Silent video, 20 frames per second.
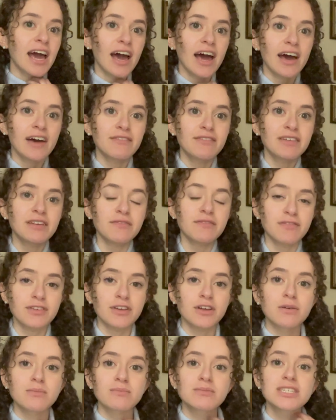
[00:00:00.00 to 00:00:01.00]
haven't
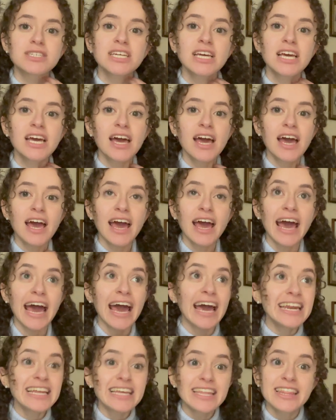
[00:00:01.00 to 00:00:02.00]
filmed
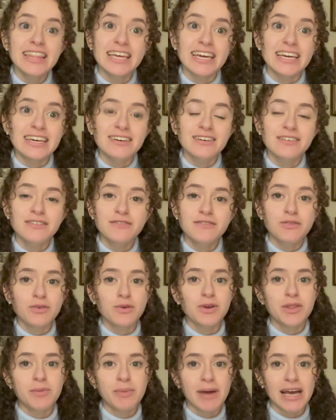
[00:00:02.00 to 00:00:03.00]
anything
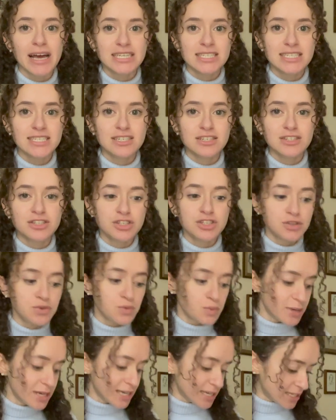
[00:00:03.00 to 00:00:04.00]
for the past two
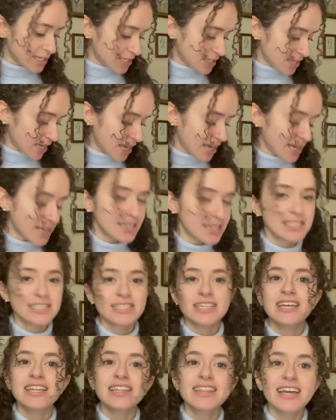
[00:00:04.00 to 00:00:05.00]
weeks
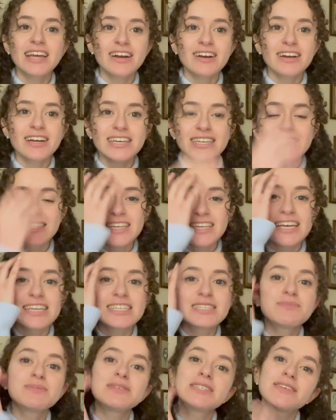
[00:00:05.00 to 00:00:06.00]
and there is a
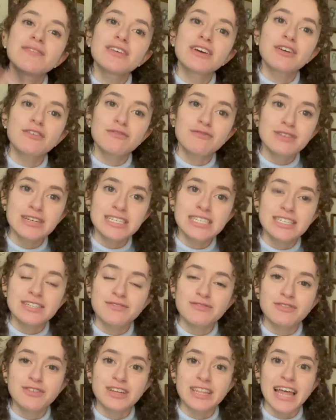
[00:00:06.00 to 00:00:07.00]
specific
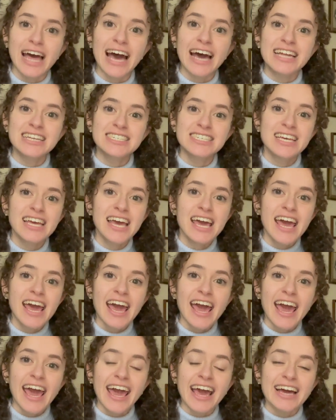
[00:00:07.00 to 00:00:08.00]
reason for that
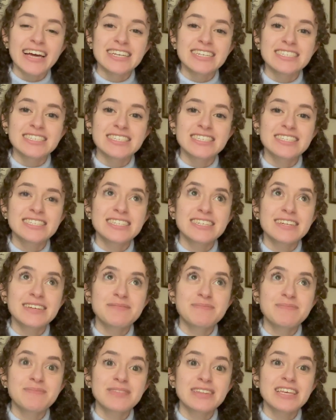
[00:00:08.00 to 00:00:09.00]
and
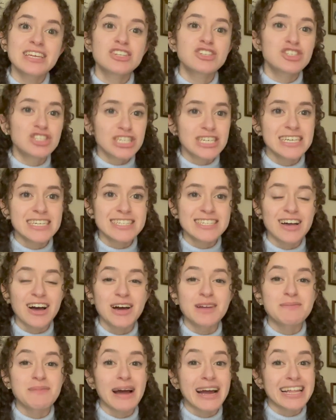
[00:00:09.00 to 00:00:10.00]
she is
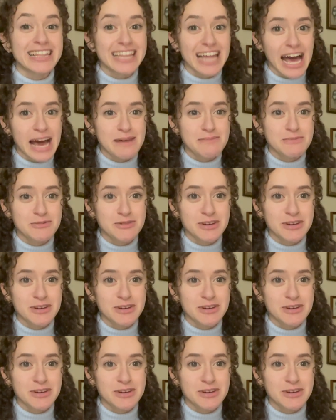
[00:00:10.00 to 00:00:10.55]
on my lap